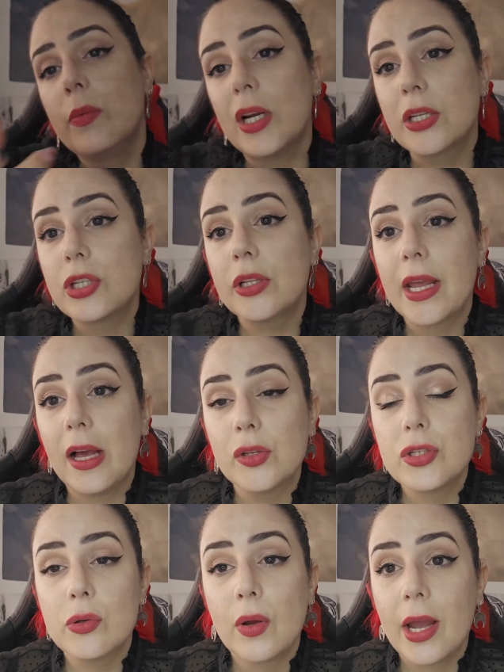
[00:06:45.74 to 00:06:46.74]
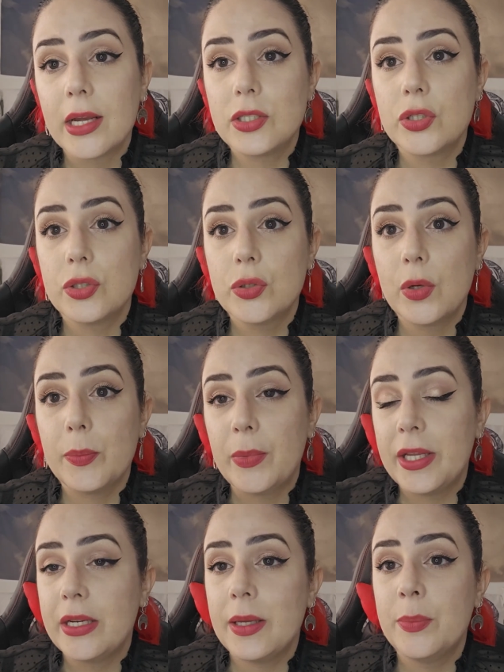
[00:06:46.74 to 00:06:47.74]
We actually also had to do
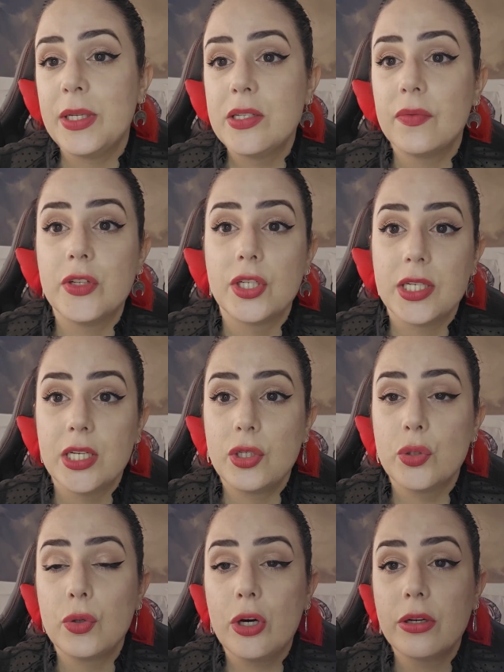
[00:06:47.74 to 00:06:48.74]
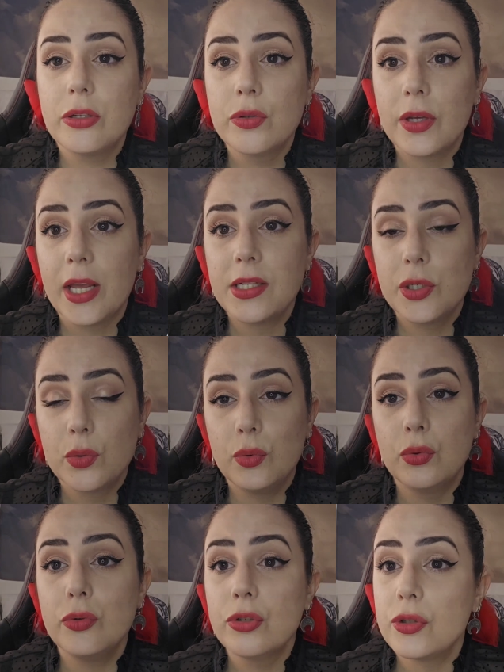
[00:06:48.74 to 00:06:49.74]
a bit of the detour to get to
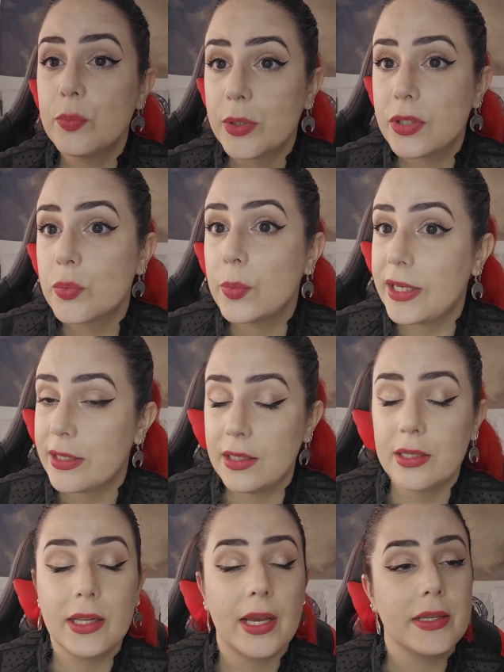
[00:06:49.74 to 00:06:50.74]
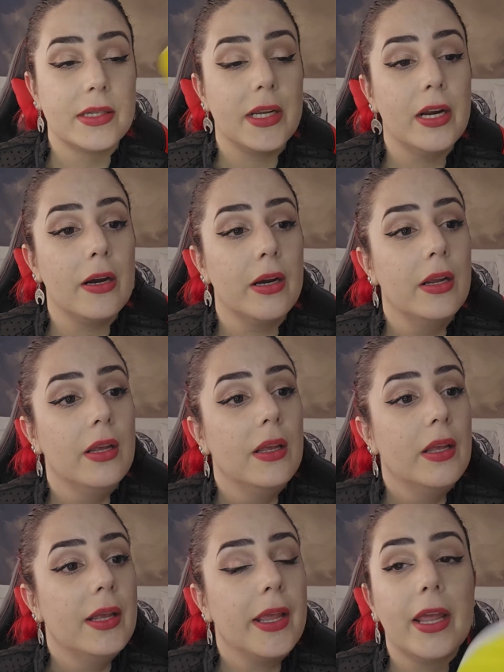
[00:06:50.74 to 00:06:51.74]
Coruche, but we did get there.
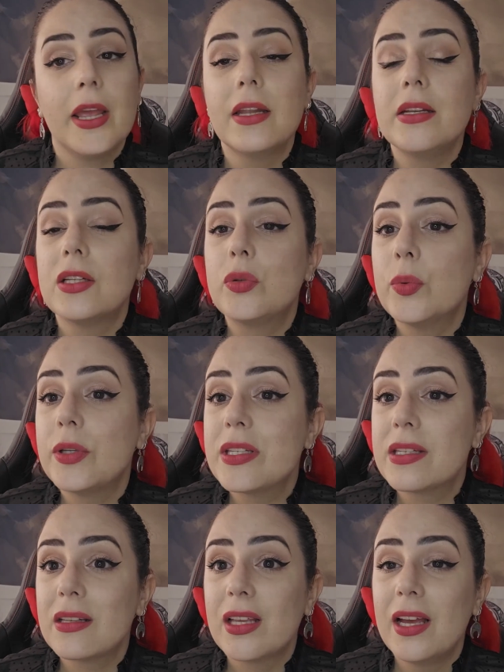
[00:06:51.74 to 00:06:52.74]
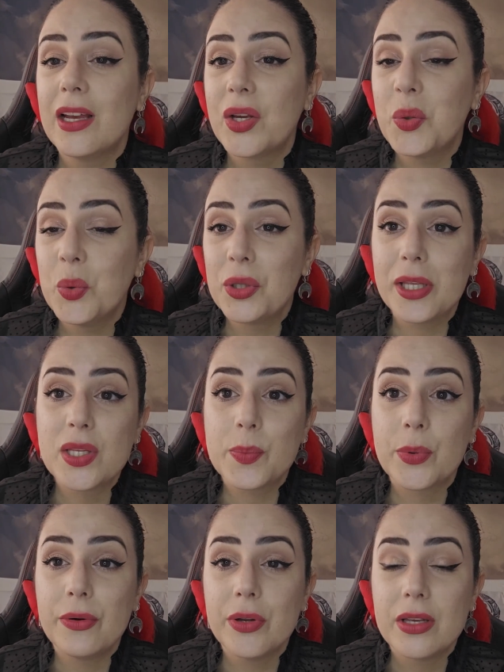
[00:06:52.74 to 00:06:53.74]
And it was a cool
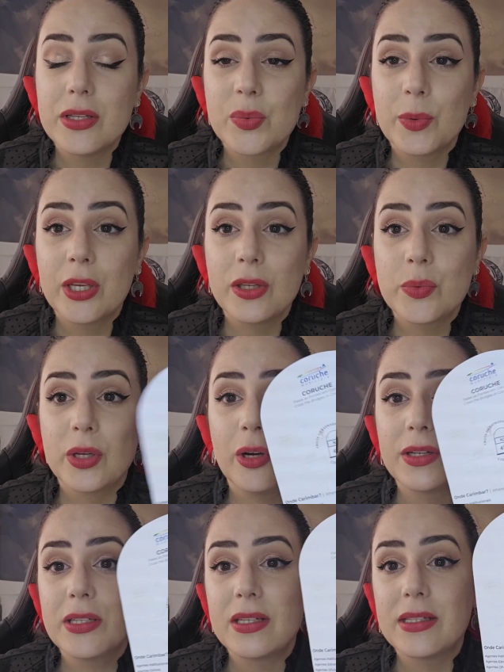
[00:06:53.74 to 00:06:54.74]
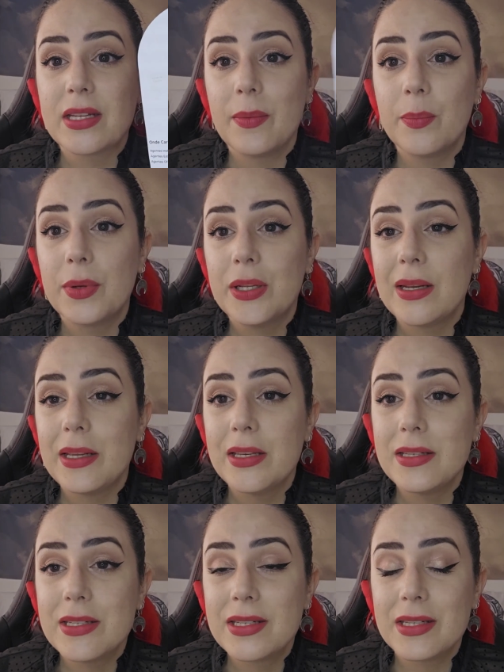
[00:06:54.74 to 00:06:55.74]
experience because we got the stamp in
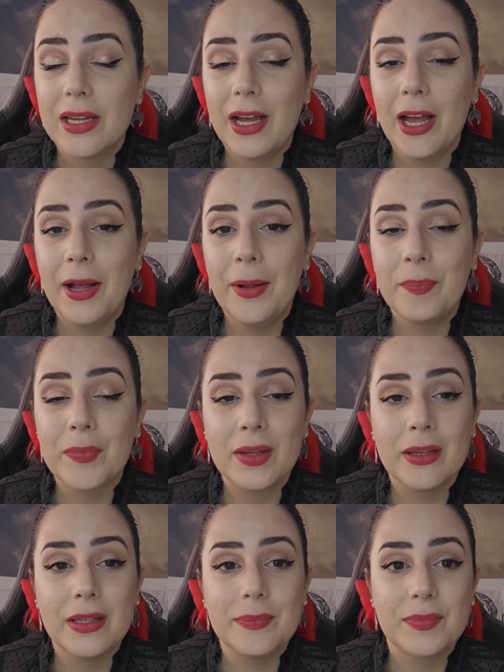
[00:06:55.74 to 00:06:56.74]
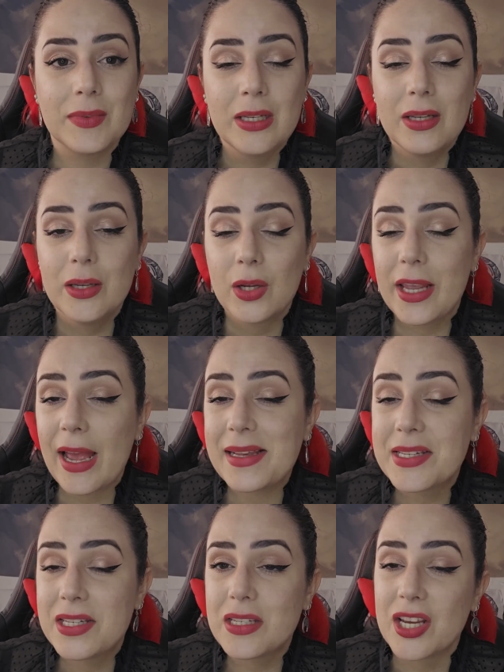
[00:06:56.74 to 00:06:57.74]
this
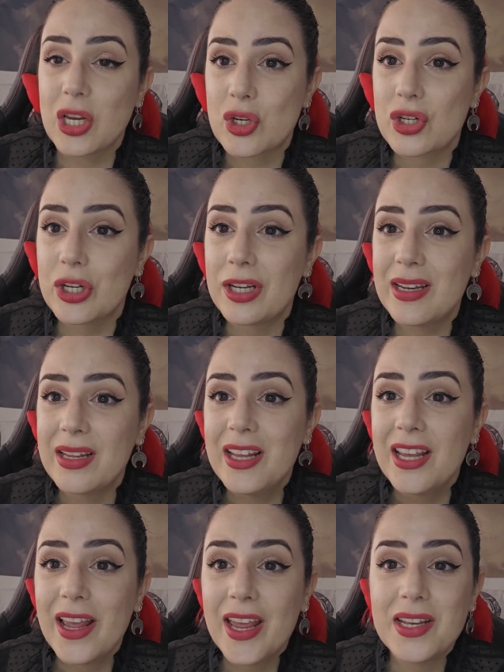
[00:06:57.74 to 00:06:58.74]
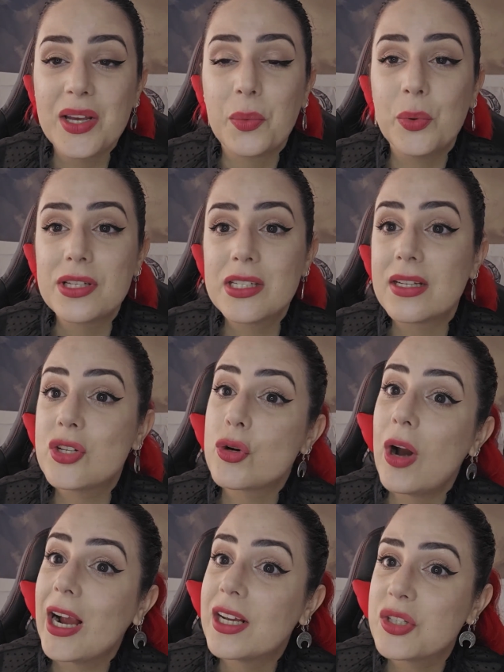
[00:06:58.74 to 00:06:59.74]
gas station, and there was a
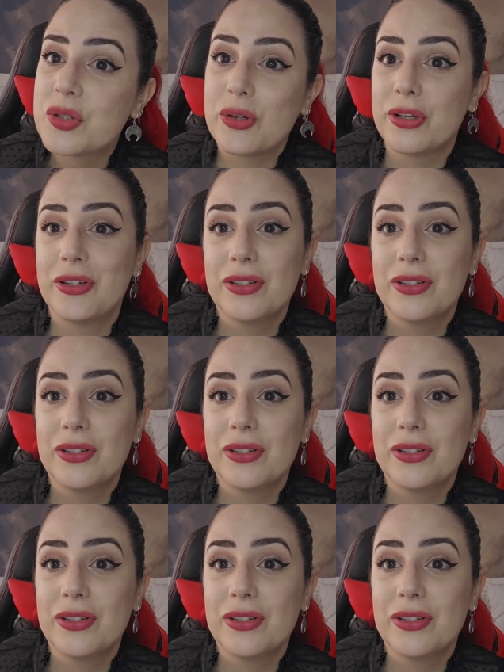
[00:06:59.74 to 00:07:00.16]
tractor